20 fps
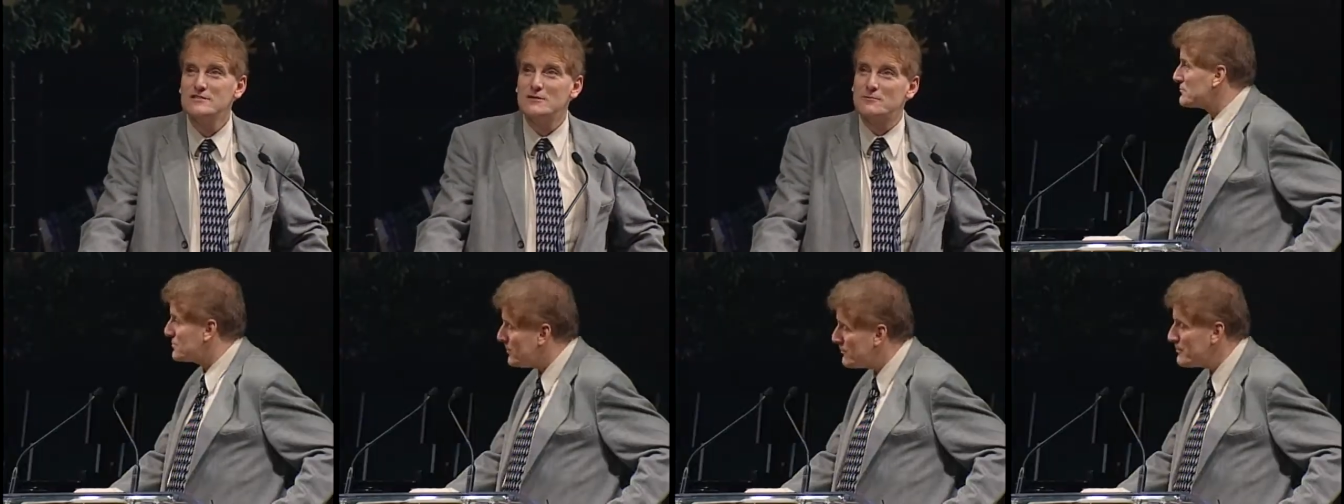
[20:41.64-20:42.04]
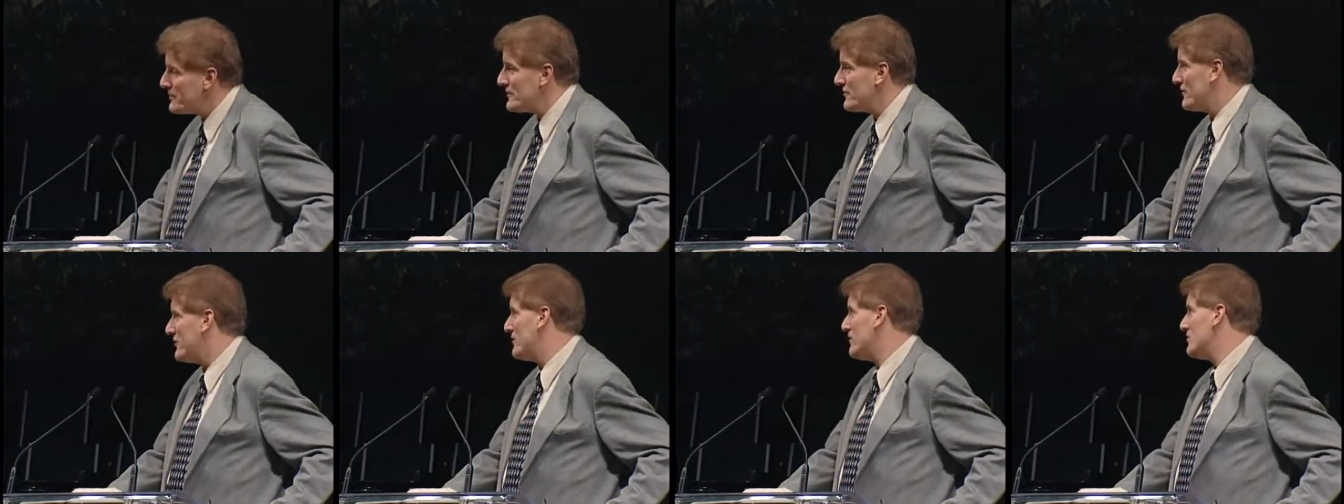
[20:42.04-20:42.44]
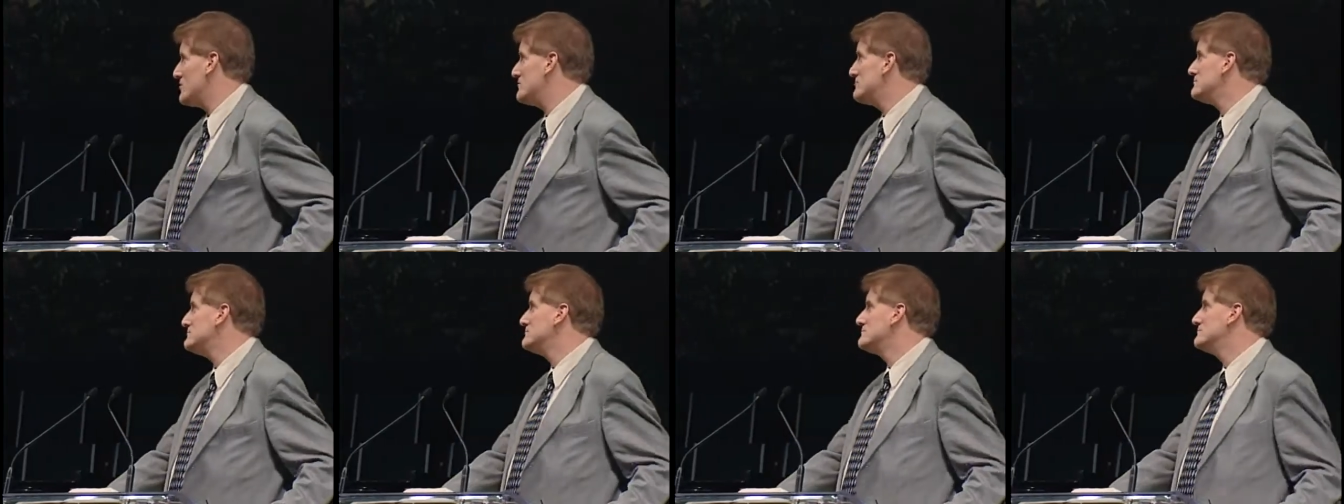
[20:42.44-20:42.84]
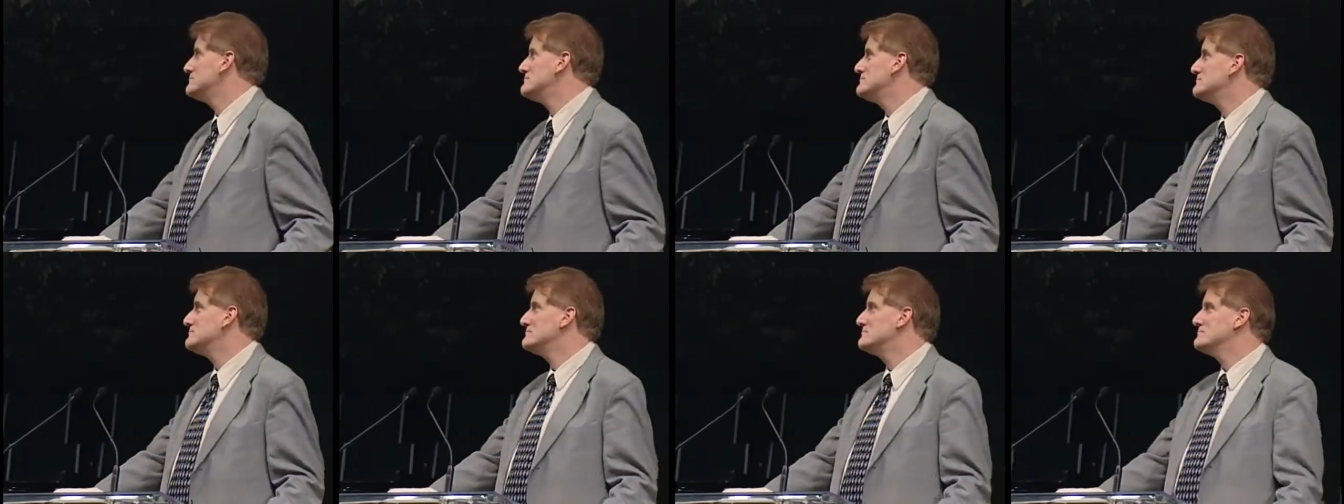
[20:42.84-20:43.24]
It's probably in your home.
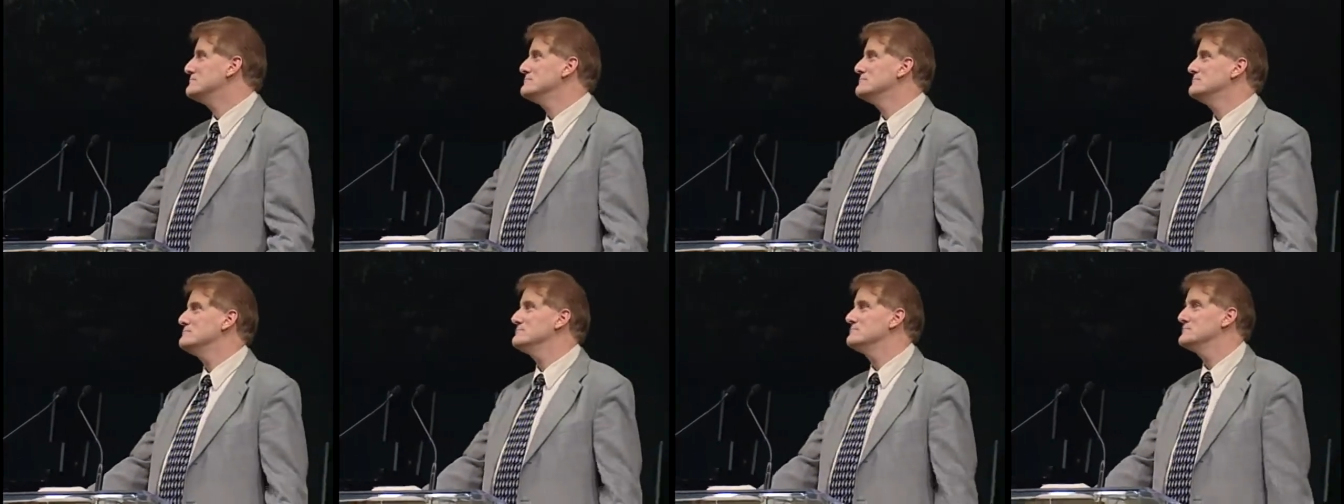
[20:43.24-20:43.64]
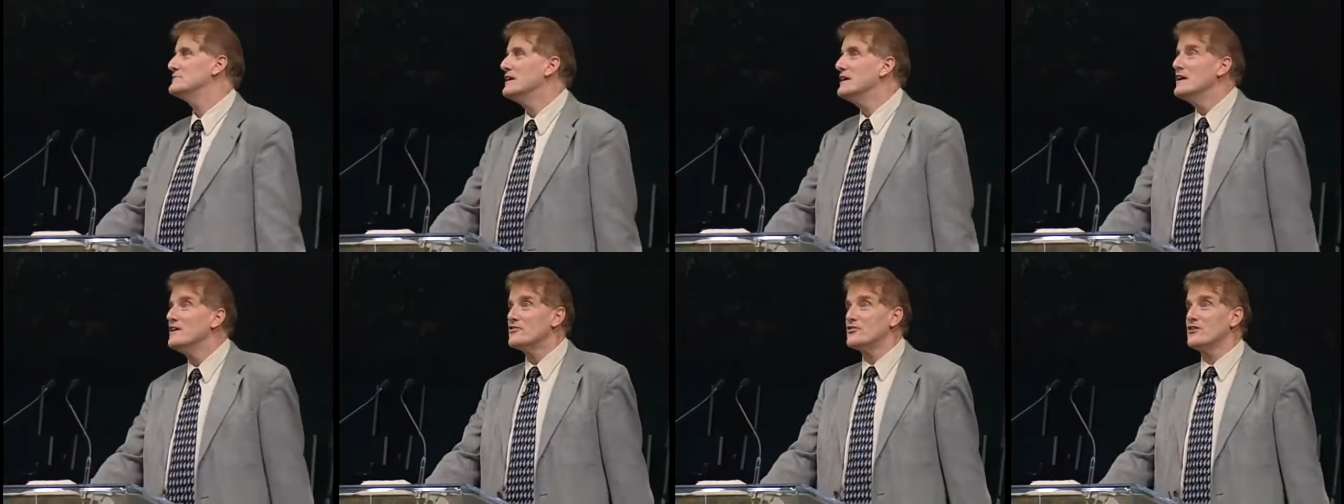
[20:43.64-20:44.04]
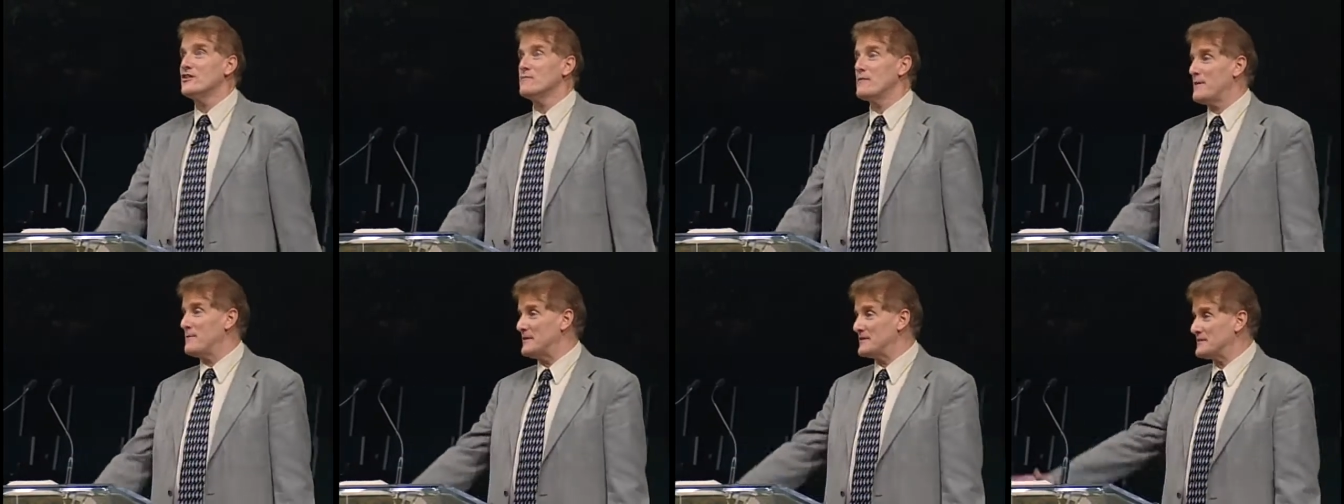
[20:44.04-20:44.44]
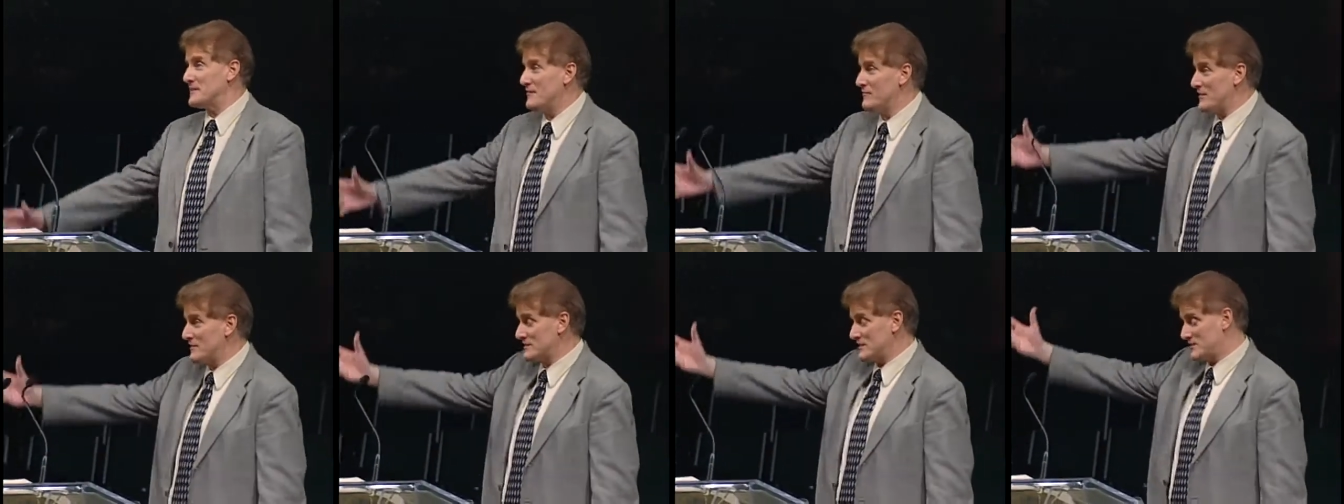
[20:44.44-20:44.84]
Do you know, maybe
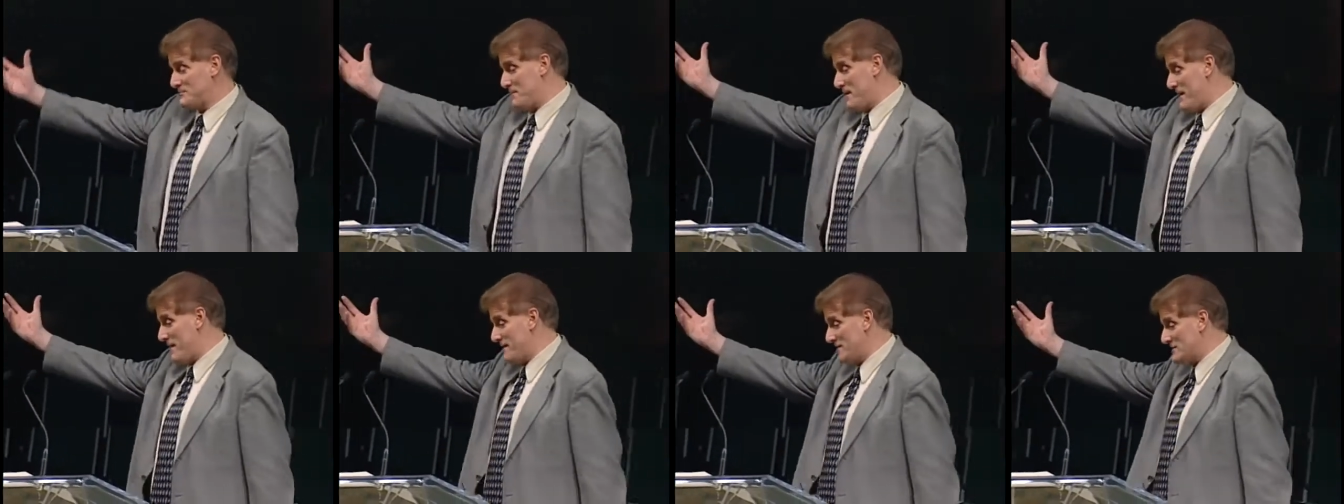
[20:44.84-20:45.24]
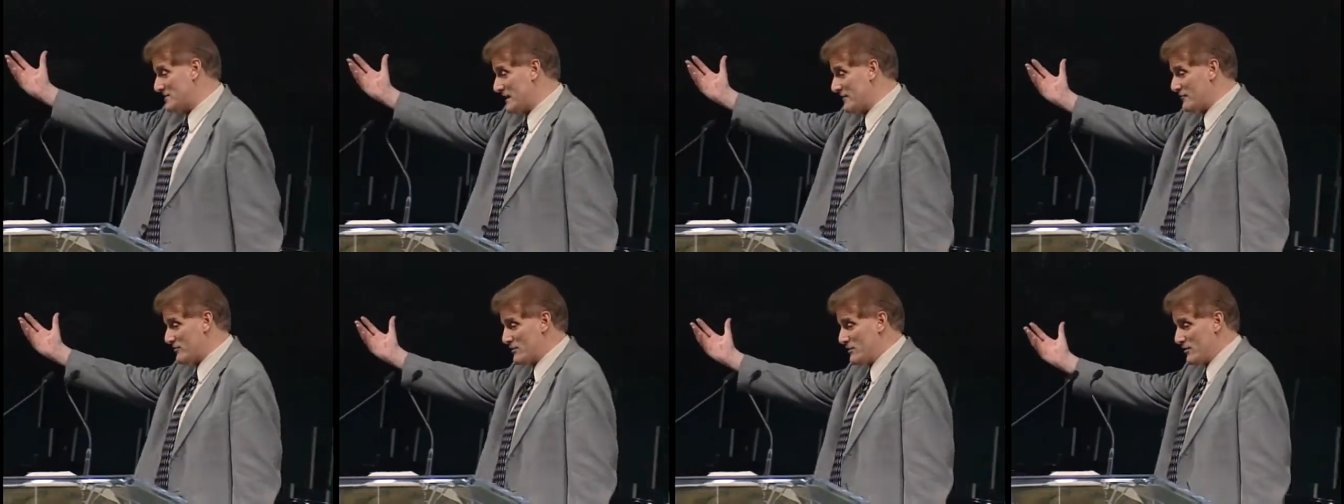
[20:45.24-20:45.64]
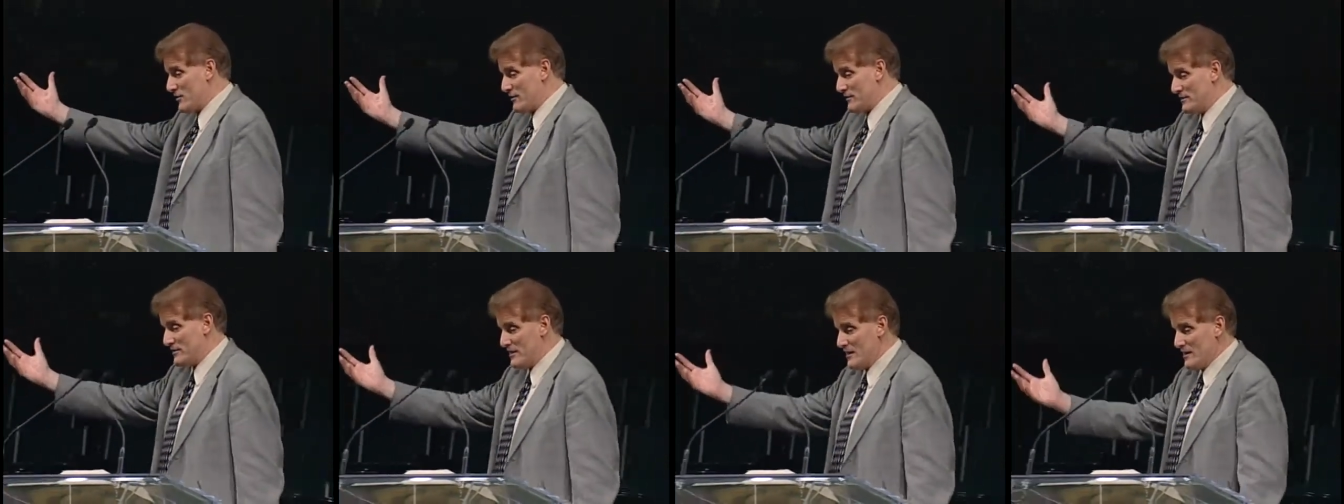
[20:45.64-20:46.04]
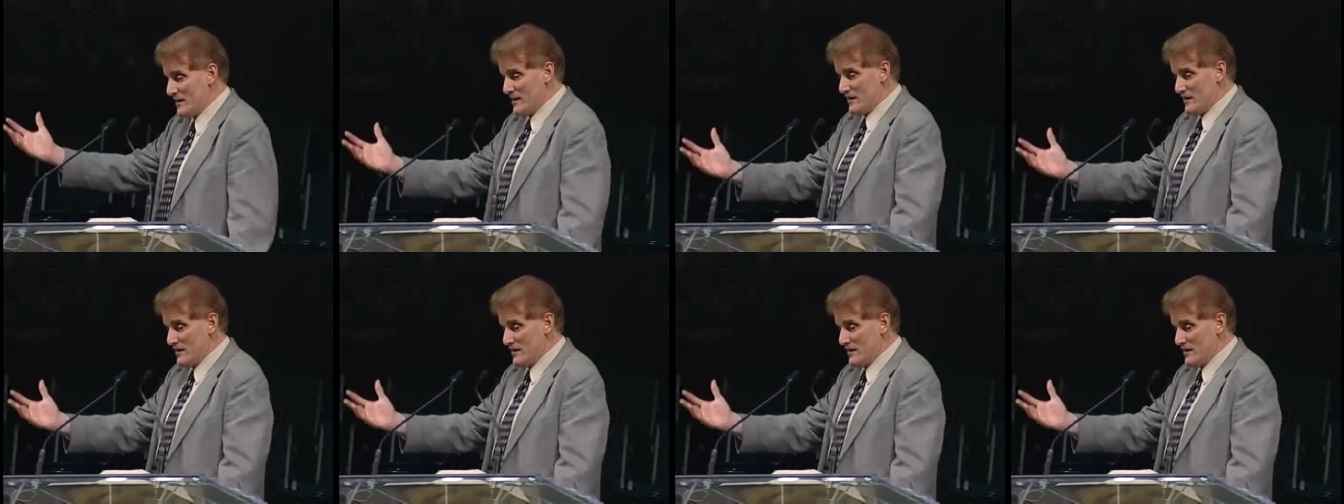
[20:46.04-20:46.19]
some of us as parents have to go and